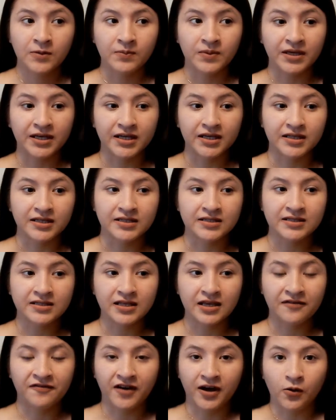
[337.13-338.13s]

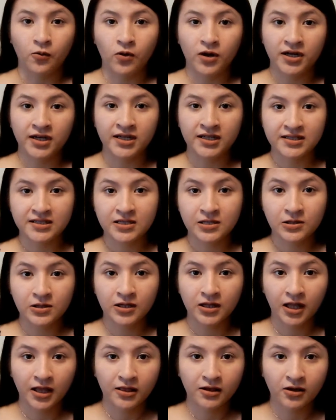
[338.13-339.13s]
because if I wanted it to
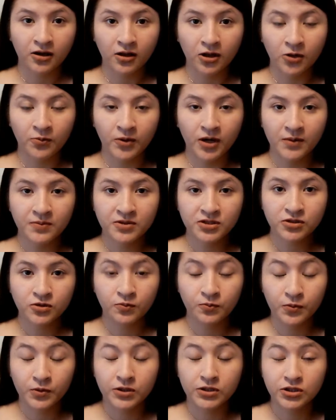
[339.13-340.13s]
look like the ColourPop
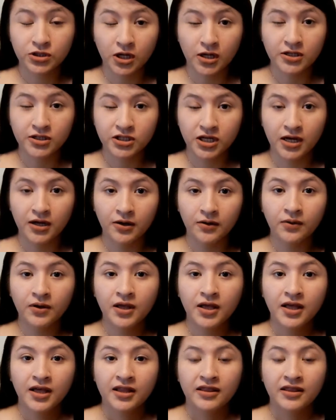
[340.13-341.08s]
Super Shock shadow,